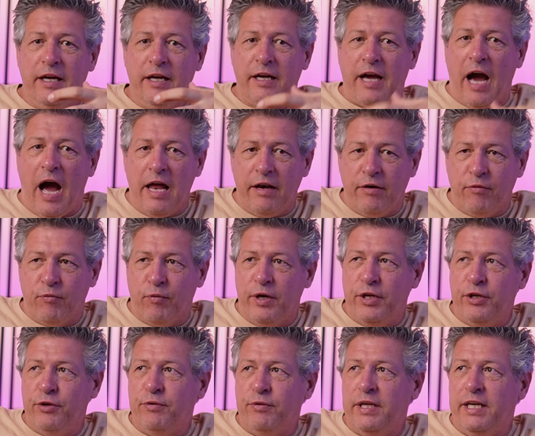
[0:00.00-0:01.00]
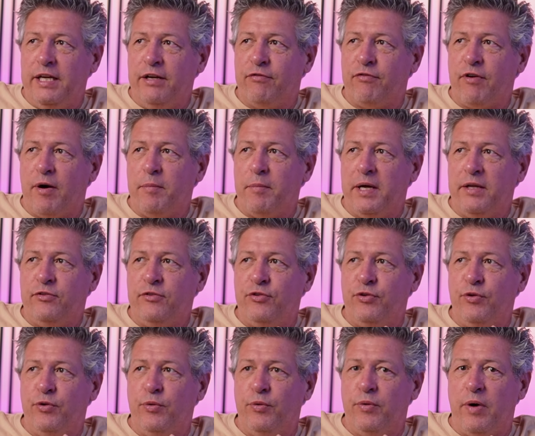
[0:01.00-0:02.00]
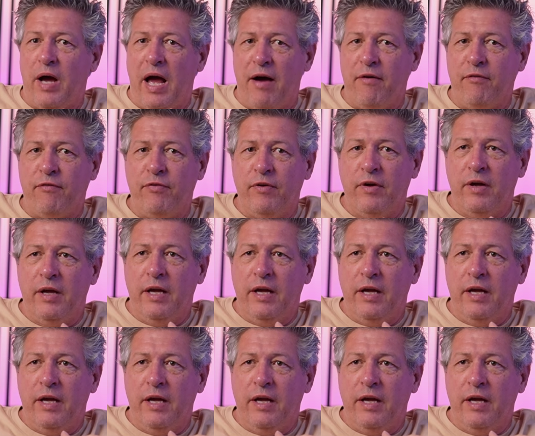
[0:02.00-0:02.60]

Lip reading: gotten what you need from it to have.